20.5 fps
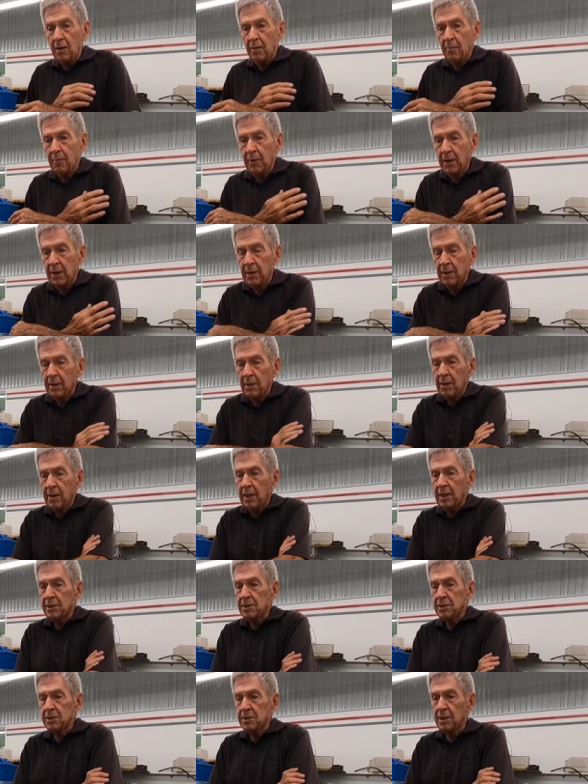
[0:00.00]
But it
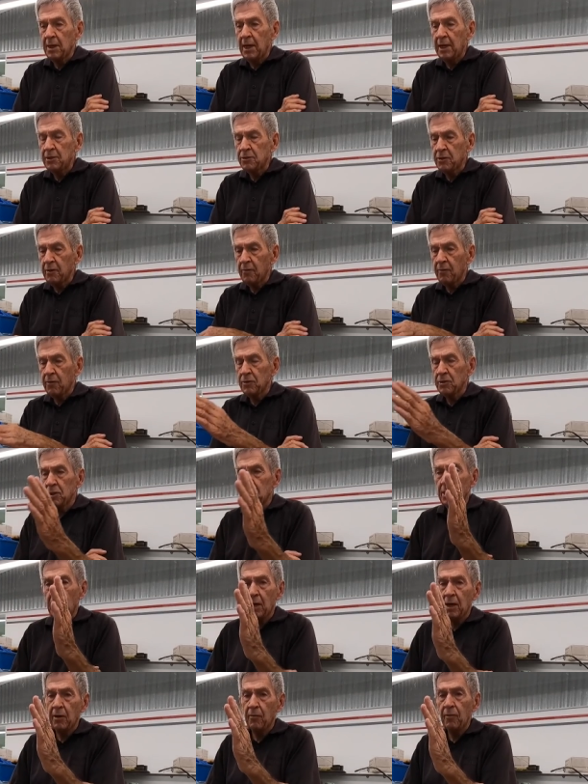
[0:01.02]
that's the nature because it's
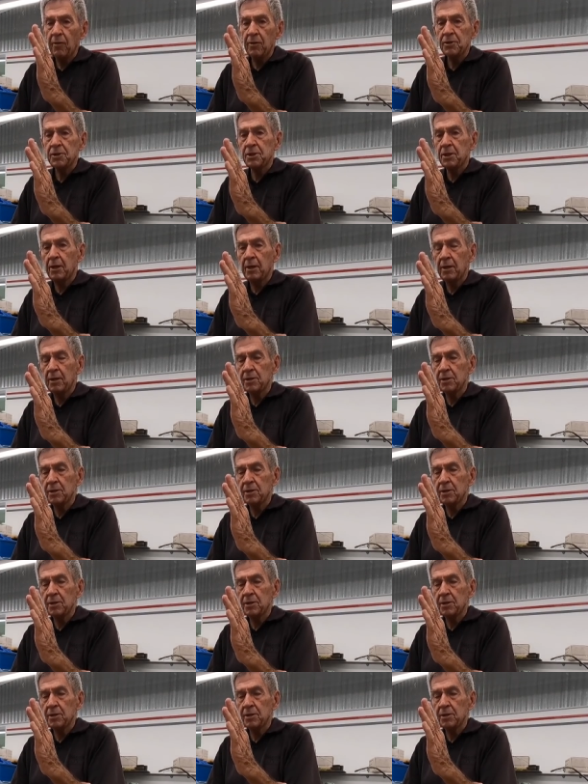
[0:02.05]
not got a real stiff.